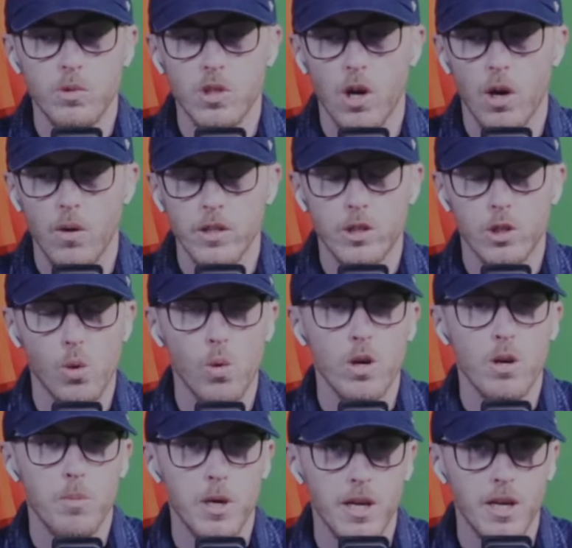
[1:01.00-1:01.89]
So it's
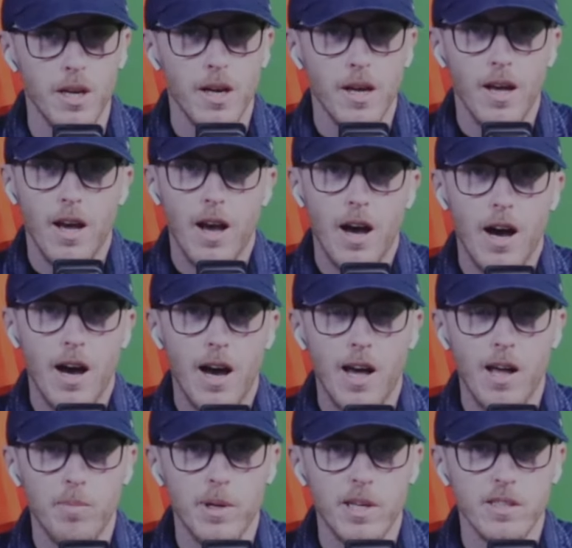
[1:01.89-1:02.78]
going to be
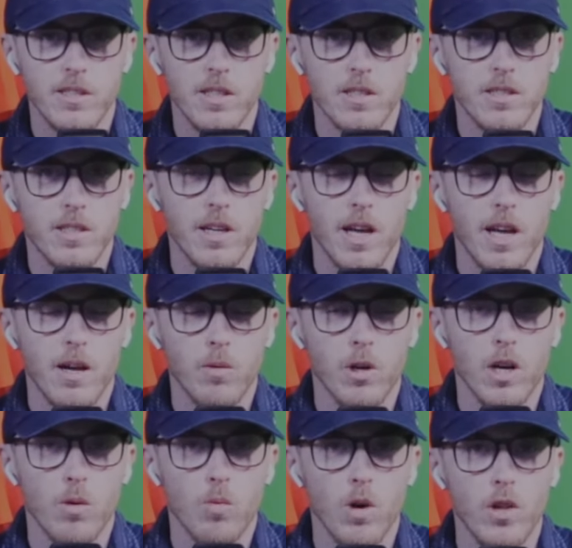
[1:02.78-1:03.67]
all business today. We're
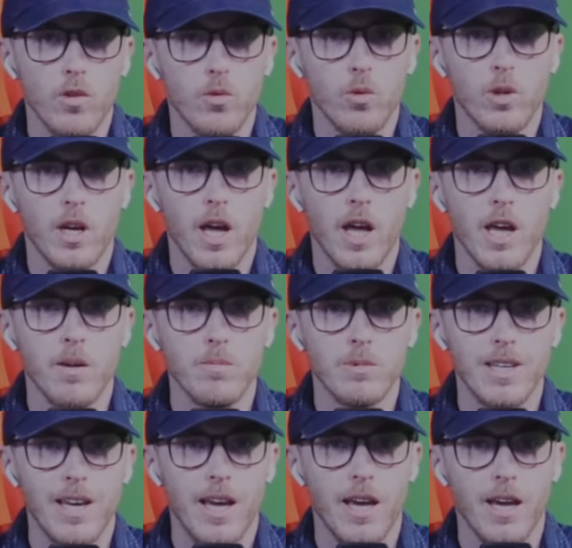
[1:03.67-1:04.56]
going to run through the
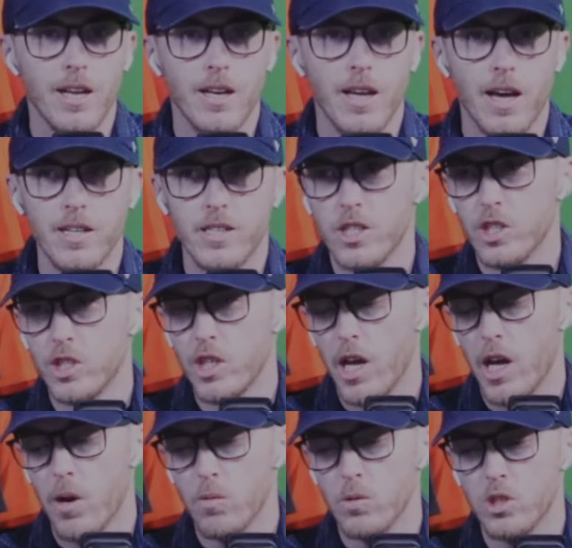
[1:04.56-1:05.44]
games and dish
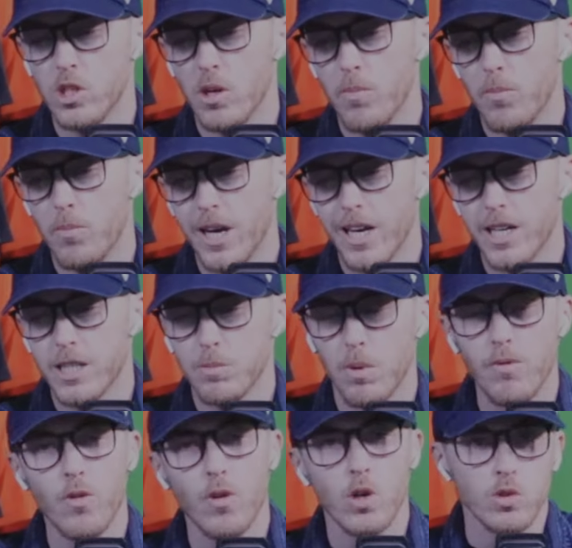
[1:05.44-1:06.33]
out some picks.
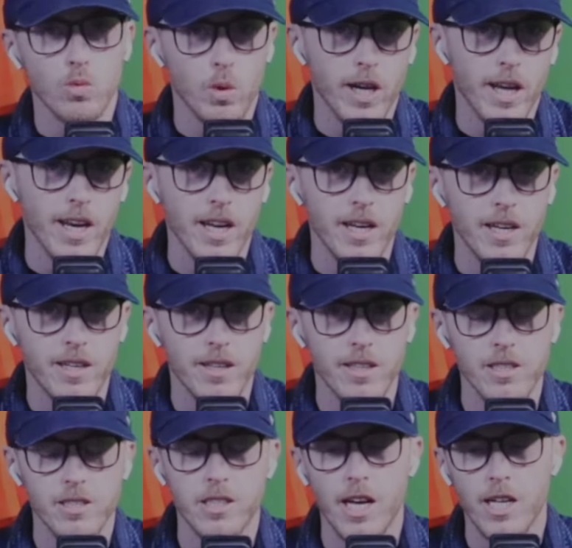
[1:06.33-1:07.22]
But first, we'll get into
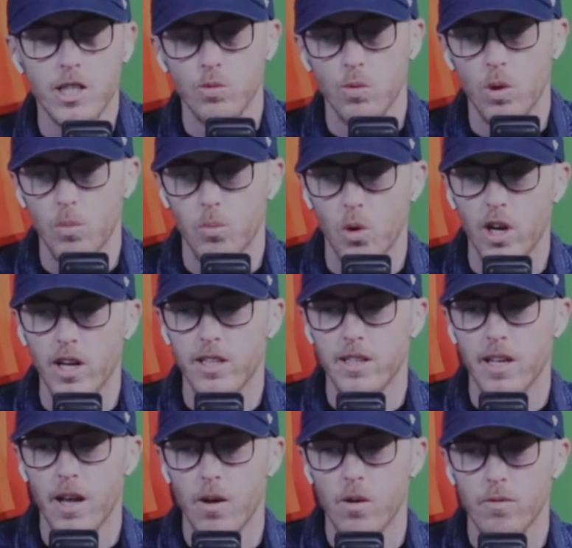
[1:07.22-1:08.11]
the schedule
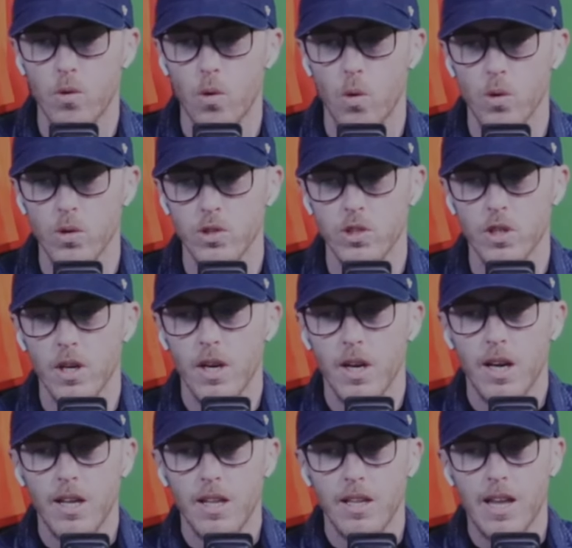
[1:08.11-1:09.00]
breakdown. Of course,
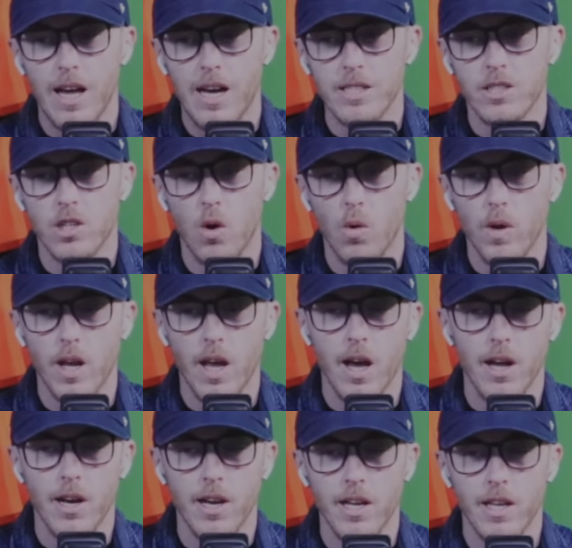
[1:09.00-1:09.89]
lots going
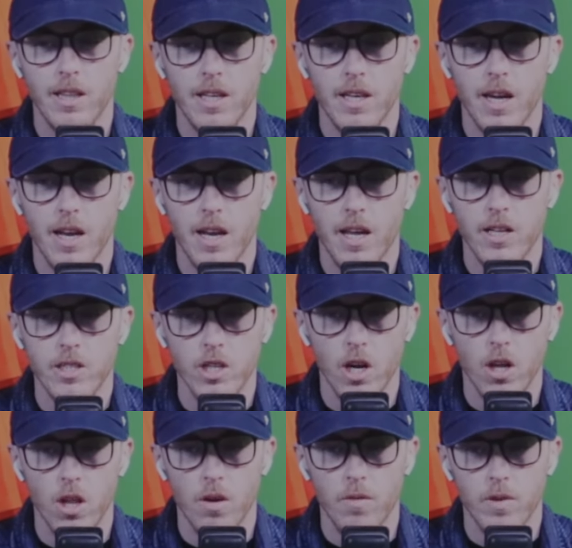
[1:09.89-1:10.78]
on in the
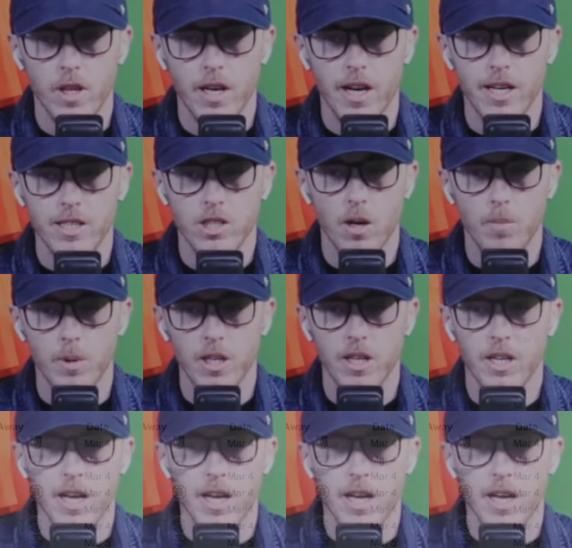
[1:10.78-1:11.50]
NHL over the next couple of